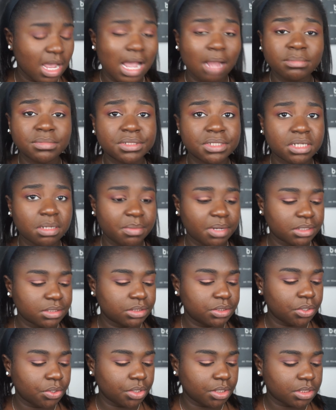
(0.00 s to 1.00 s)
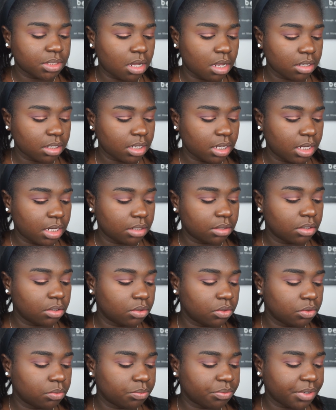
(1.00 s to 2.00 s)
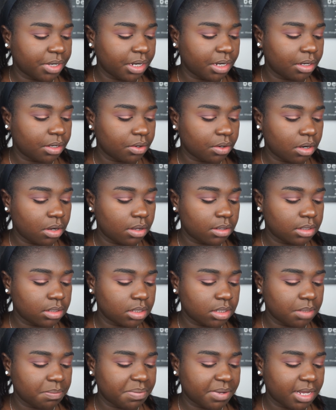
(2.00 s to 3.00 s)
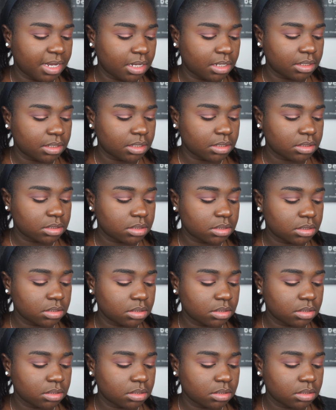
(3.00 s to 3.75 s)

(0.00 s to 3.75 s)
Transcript: I'm just gonna mix Dirty Talk and Lumbre on the palette.